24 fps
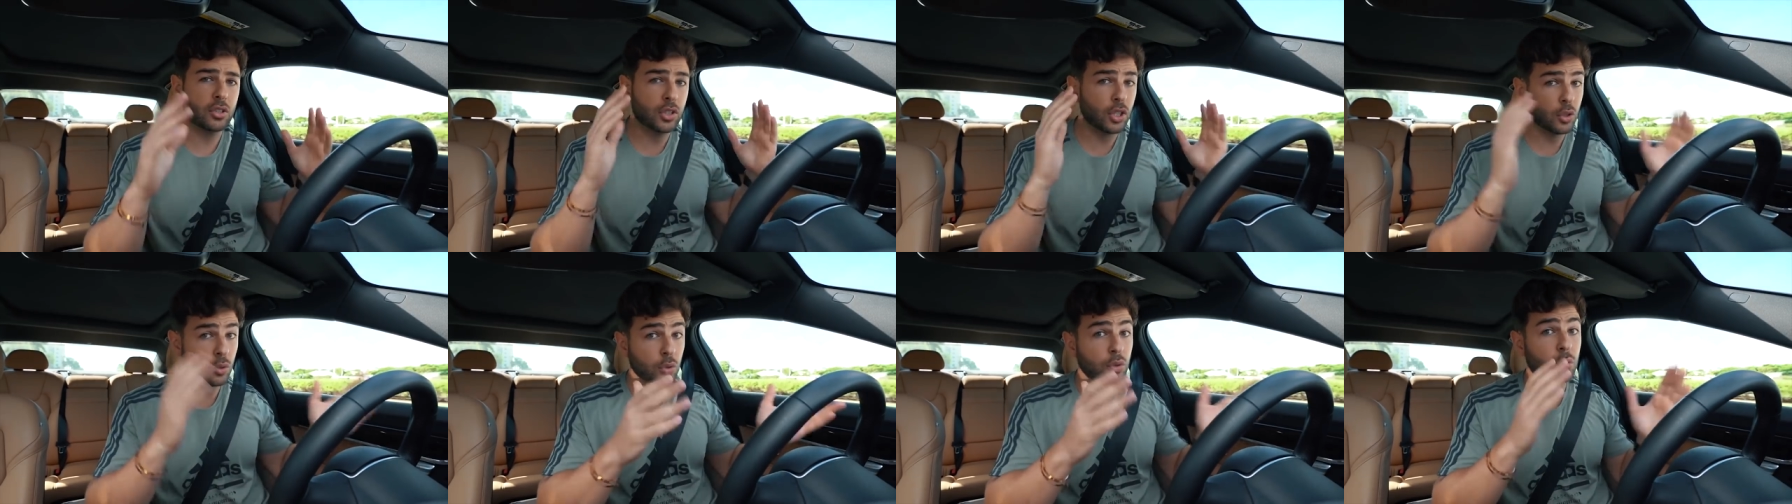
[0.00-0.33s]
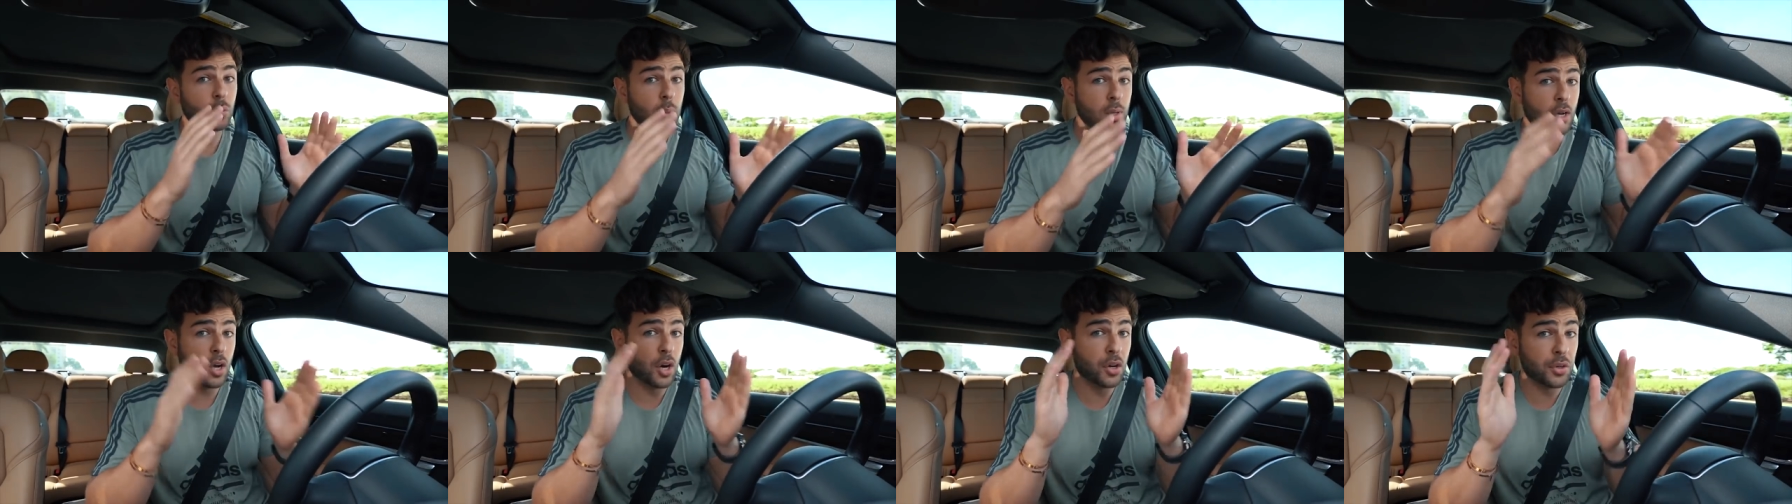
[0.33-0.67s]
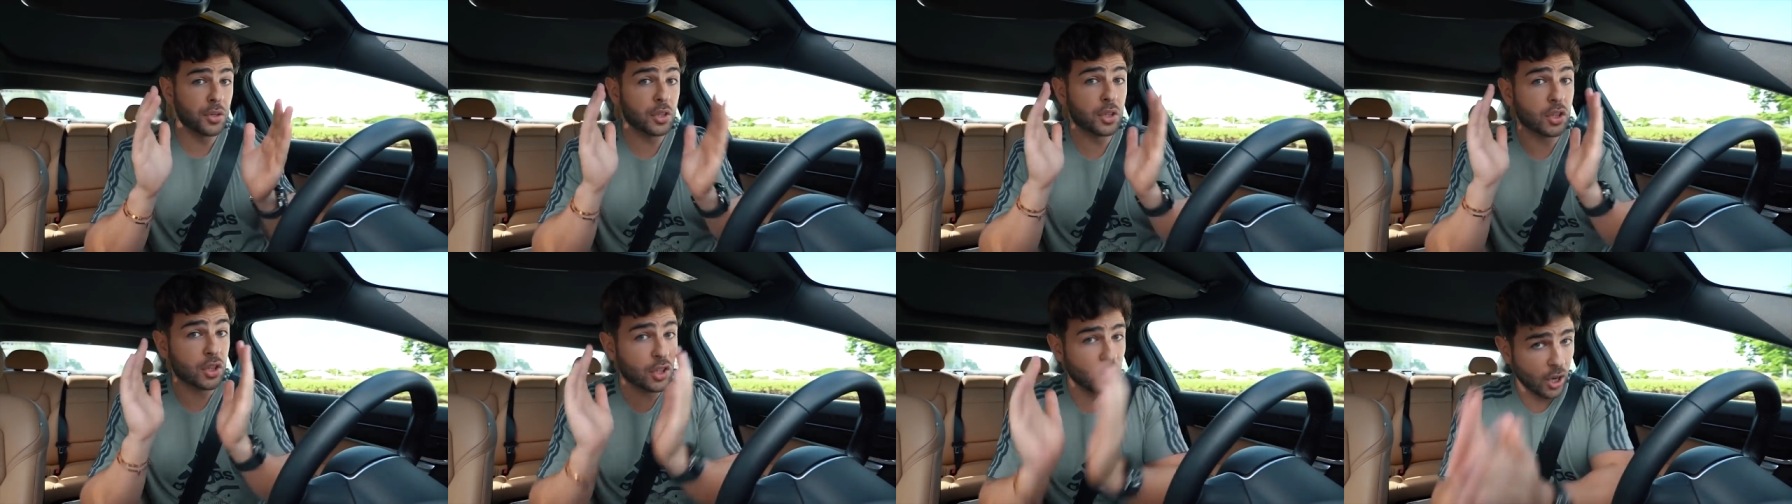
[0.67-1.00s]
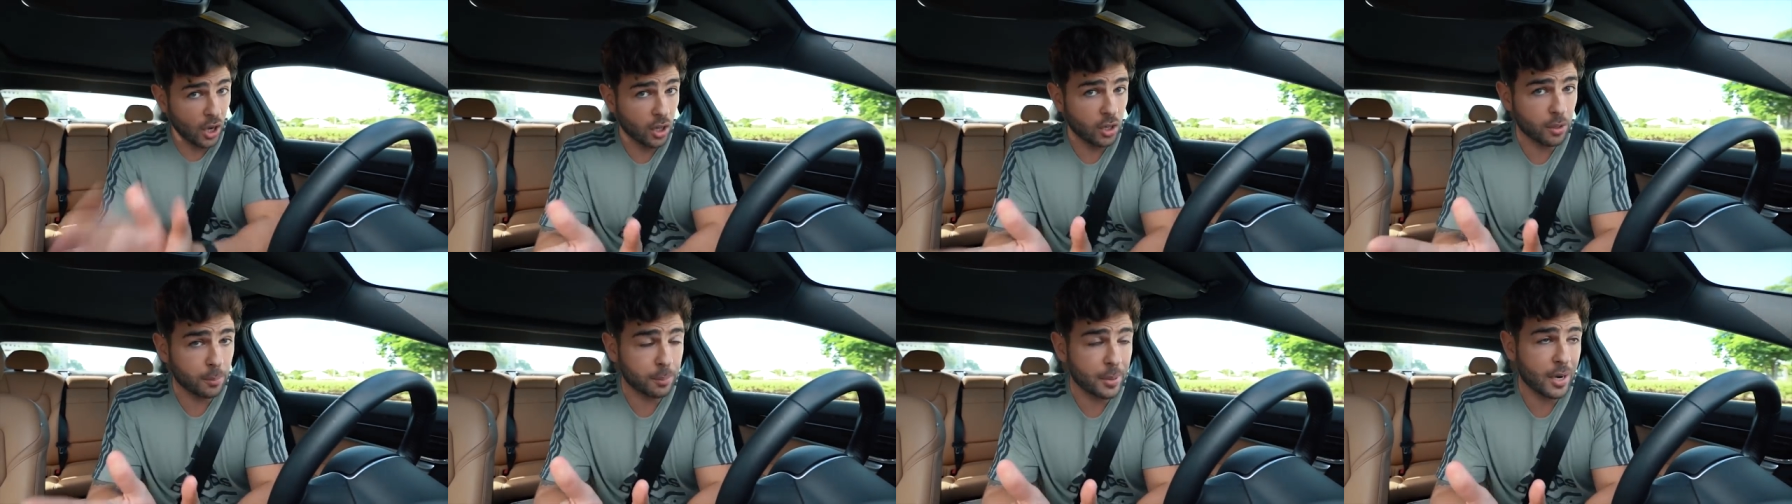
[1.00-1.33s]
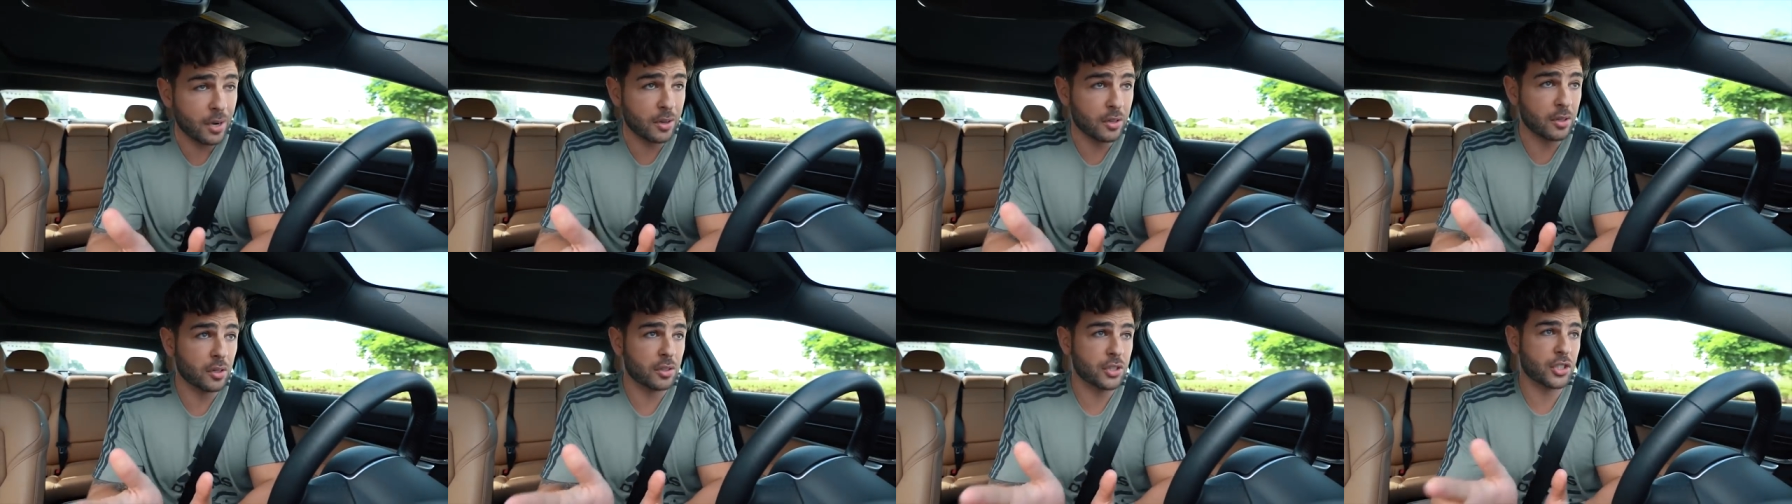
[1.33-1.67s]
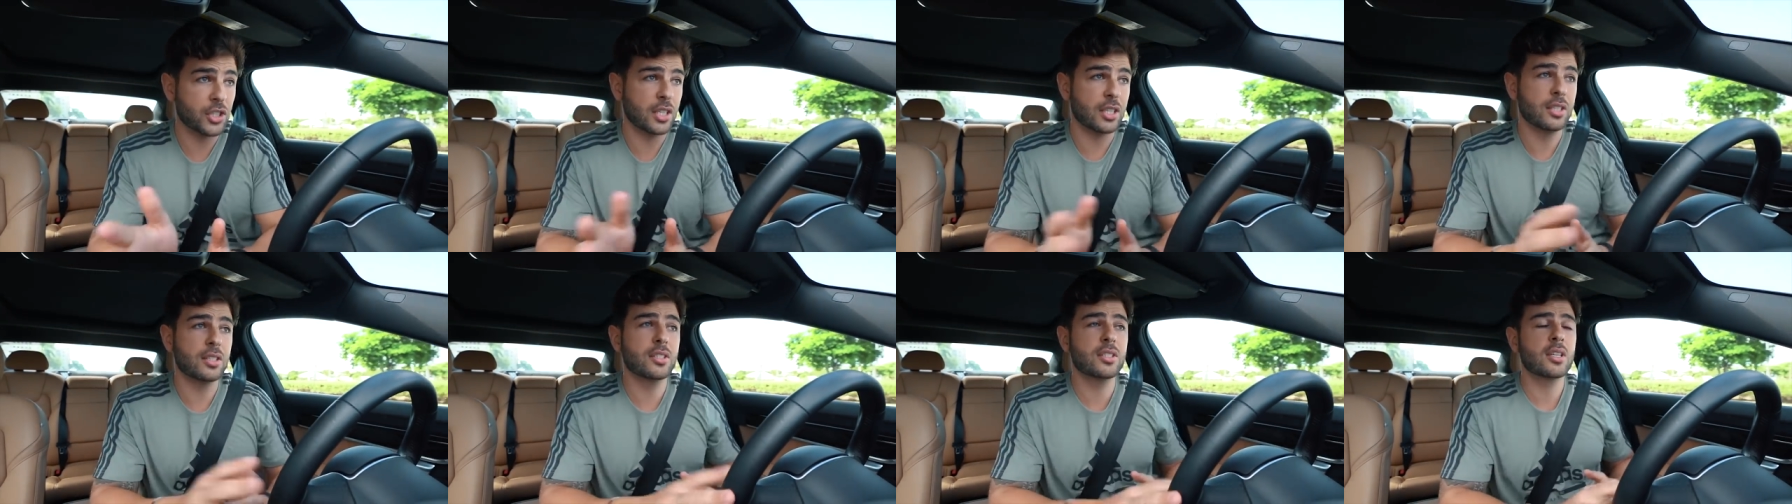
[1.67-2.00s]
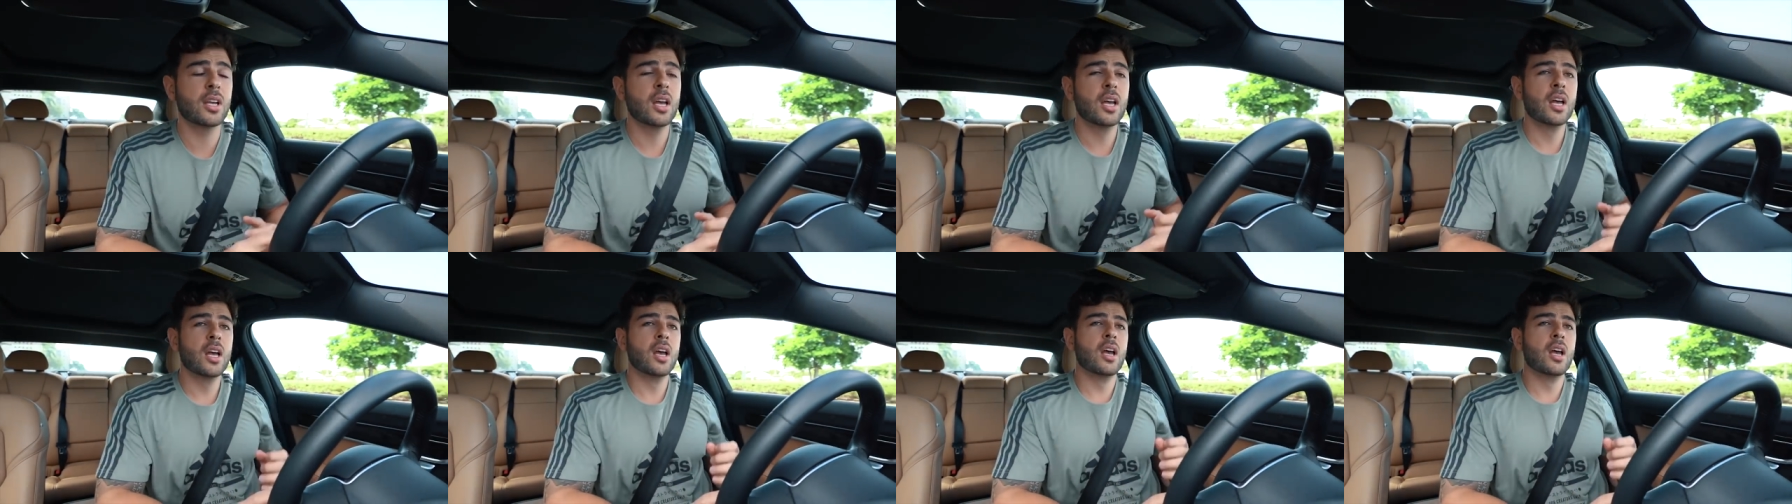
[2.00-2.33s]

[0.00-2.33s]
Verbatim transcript: two, three hundred dollar pair of jeans,